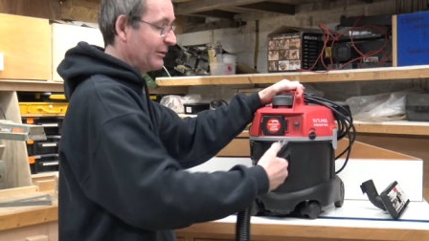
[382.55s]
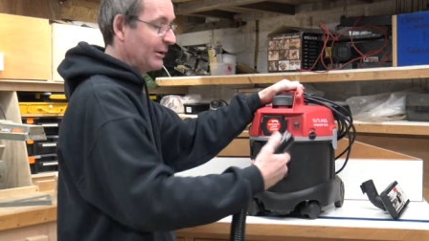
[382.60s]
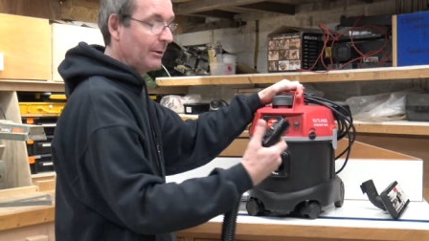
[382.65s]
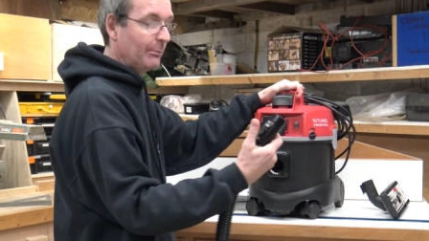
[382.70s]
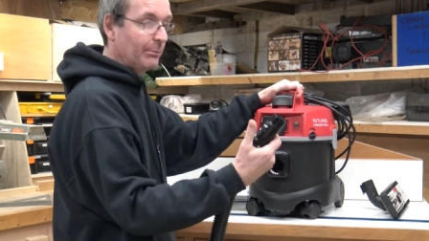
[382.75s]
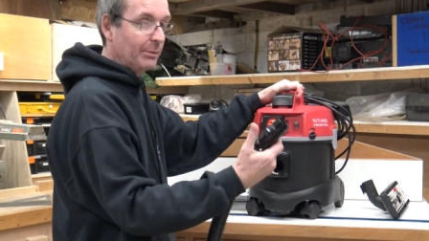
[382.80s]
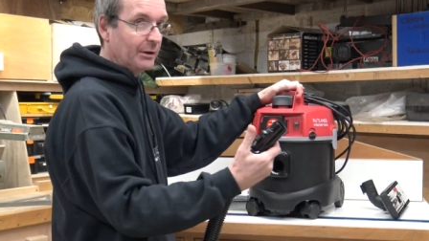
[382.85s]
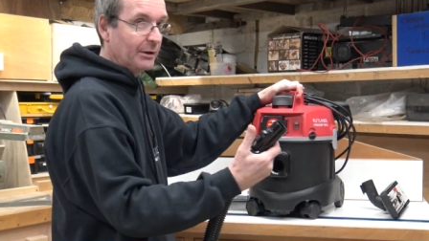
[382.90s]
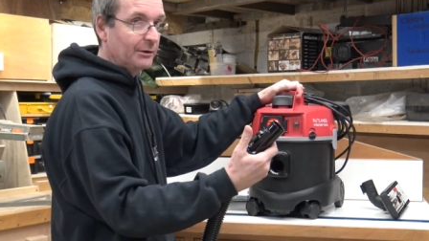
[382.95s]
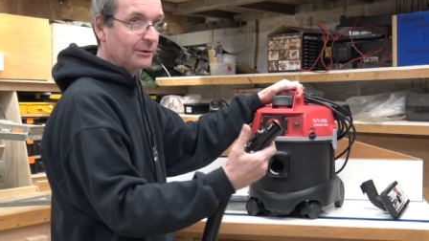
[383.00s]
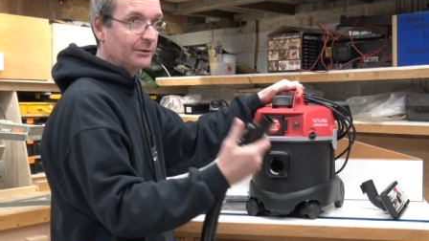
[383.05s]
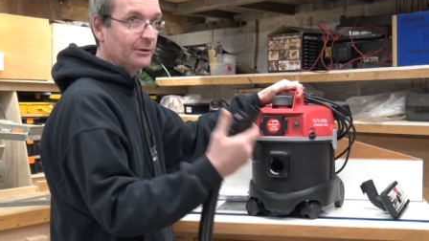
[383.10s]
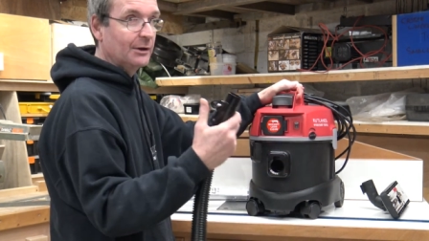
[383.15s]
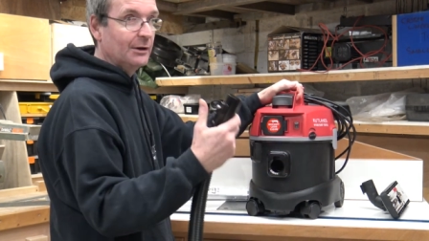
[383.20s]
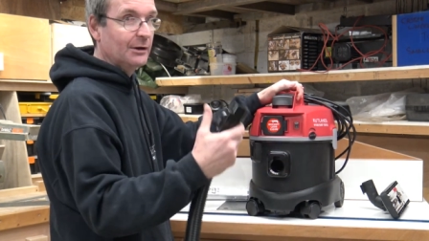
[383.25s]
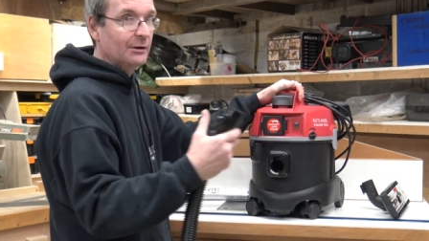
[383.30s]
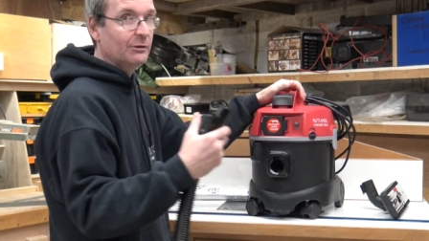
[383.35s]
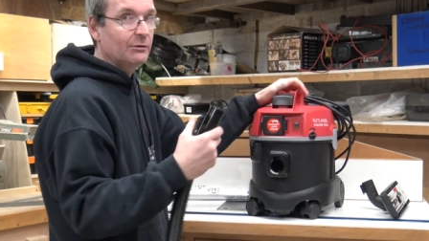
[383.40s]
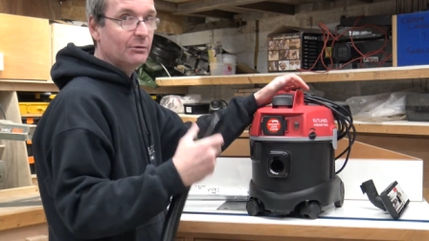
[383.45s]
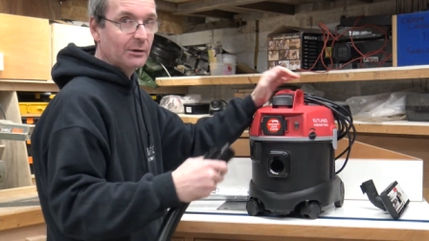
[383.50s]
that button
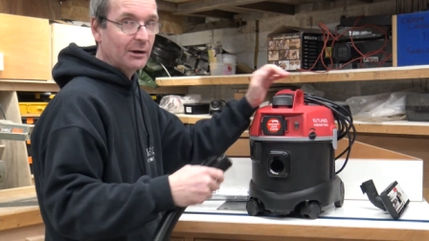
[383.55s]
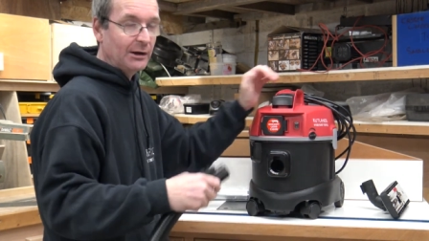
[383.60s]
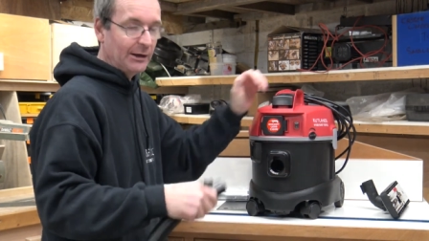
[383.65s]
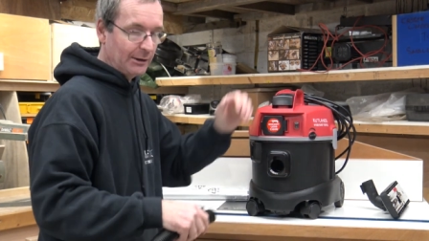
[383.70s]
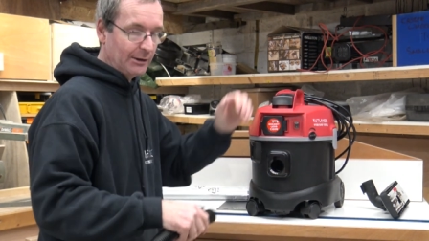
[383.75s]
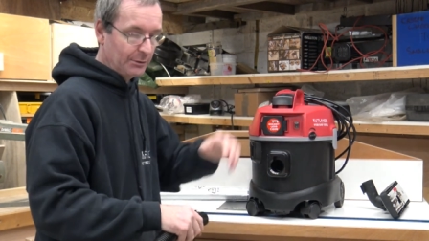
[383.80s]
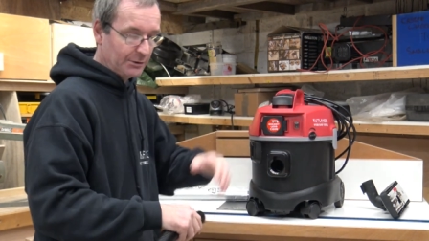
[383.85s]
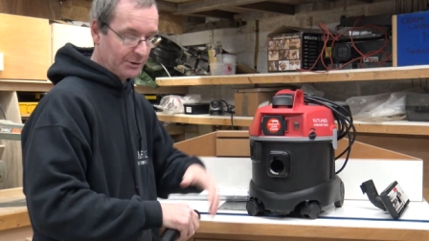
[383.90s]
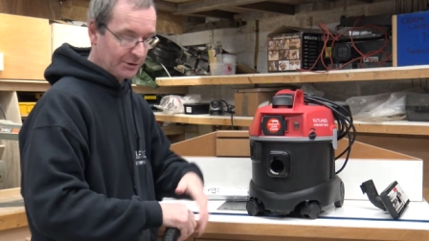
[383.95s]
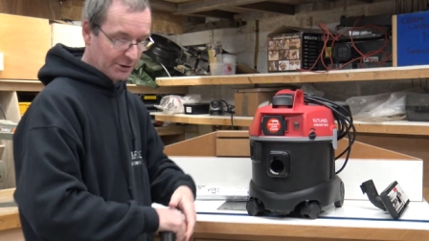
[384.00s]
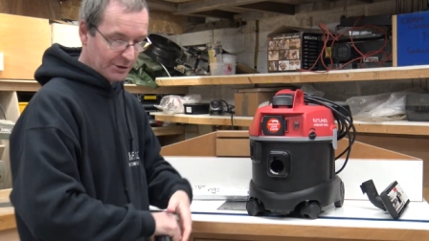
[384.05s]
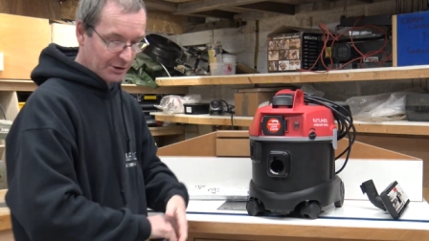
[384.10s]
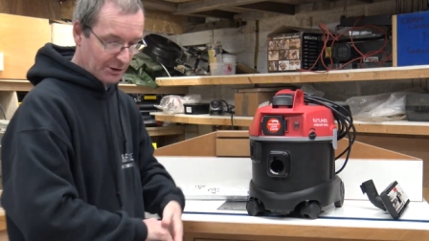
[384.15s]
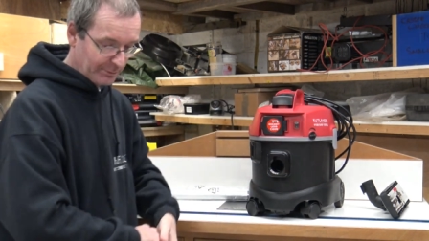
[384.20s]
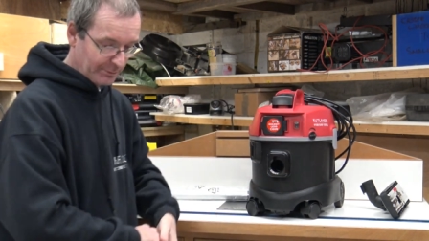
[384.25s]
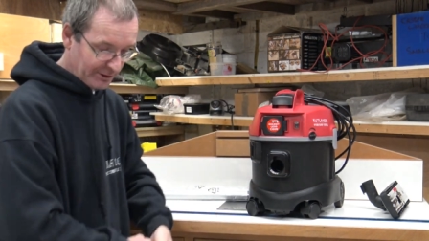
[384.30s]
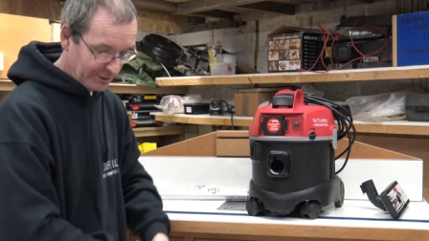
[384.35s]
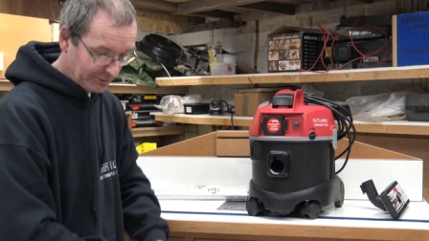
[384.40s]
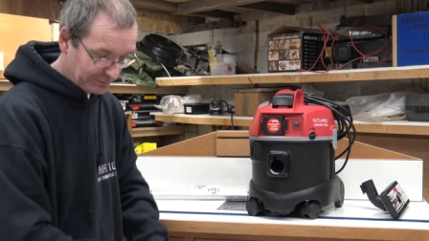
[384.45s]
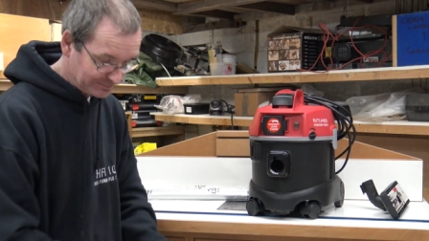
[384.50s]
to allow it to
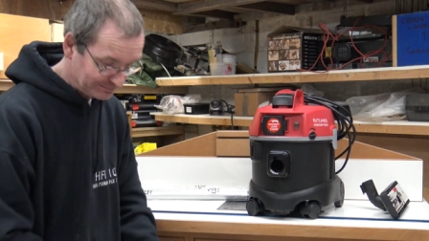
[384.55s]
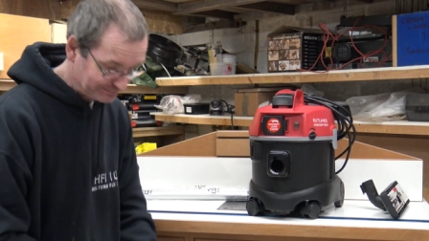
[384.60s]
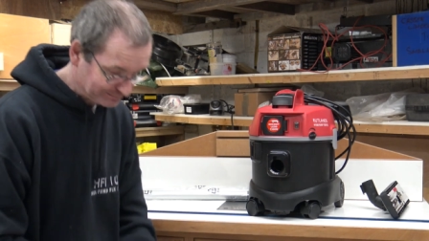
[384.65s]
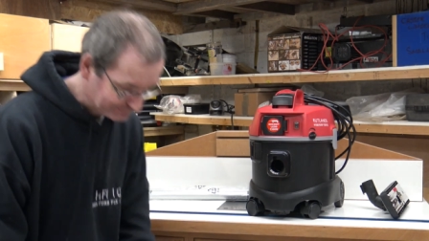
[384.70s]
come out